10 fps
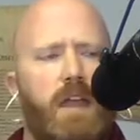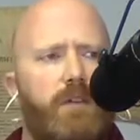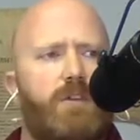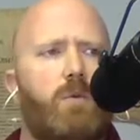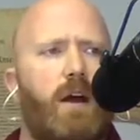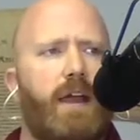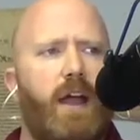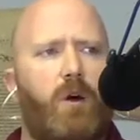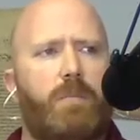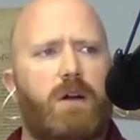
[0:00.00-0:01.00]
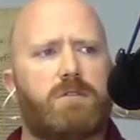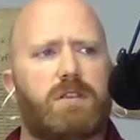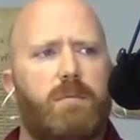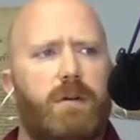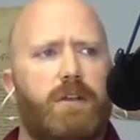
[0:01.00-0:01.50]
If you want to help out
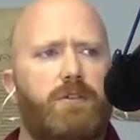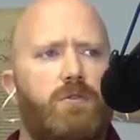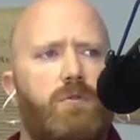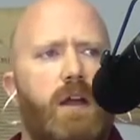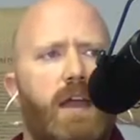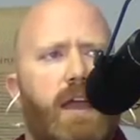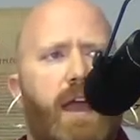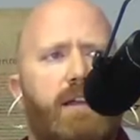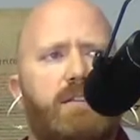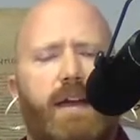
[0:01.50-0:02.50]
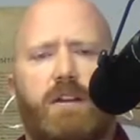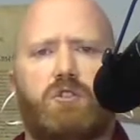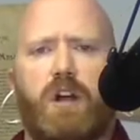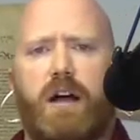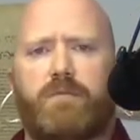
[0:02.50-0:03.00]
somebody who hasn't had a
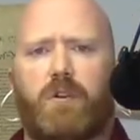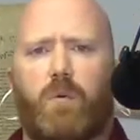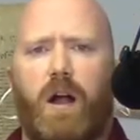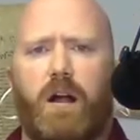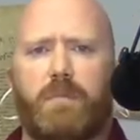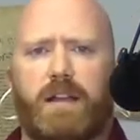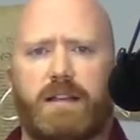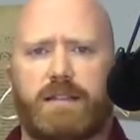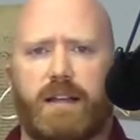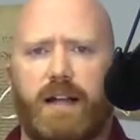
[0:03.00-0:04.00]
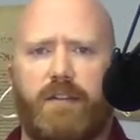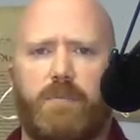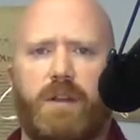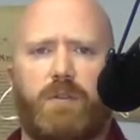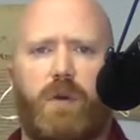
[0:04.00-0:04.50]
job for a while because the
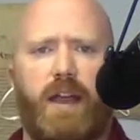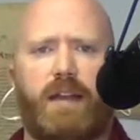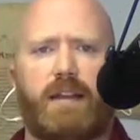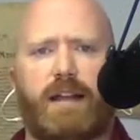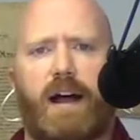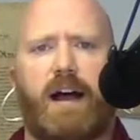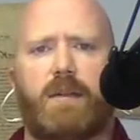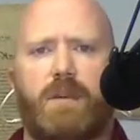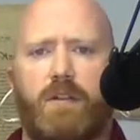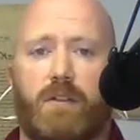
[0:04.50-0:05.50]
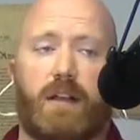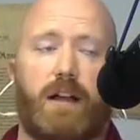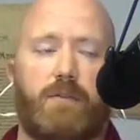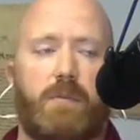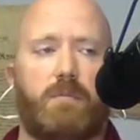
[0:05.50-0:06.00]
government-ran economy, or the
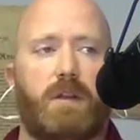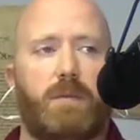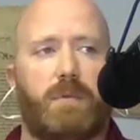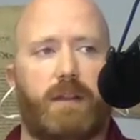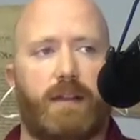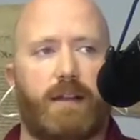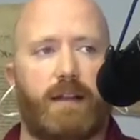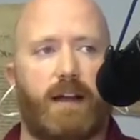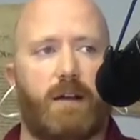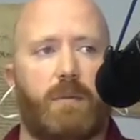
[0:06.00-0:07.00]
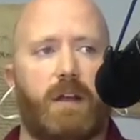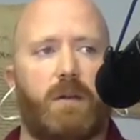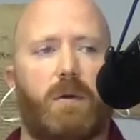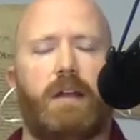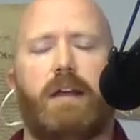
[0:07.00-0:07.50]
government-manipulated economy
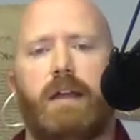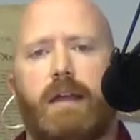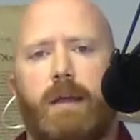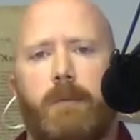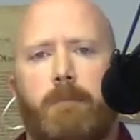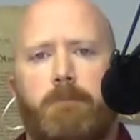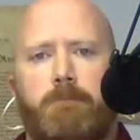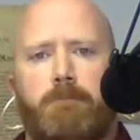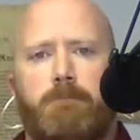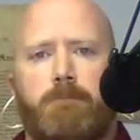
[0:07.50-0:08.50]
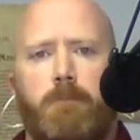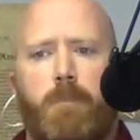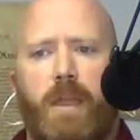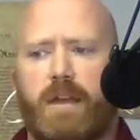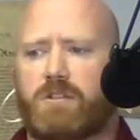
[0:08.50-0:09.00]
anyway,
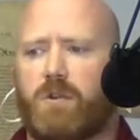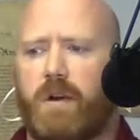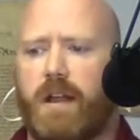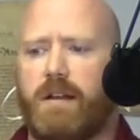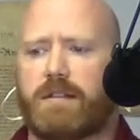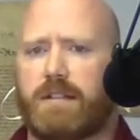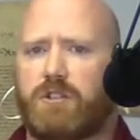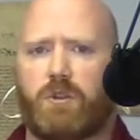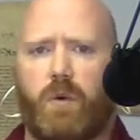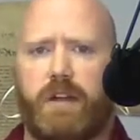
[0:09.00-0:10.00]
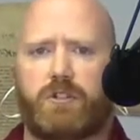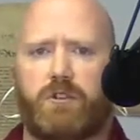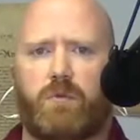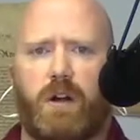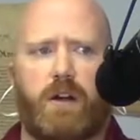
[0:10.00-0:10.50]
has created a
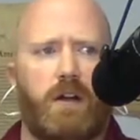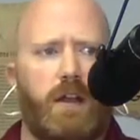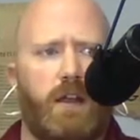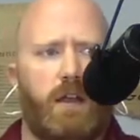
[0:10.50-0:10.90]
situation where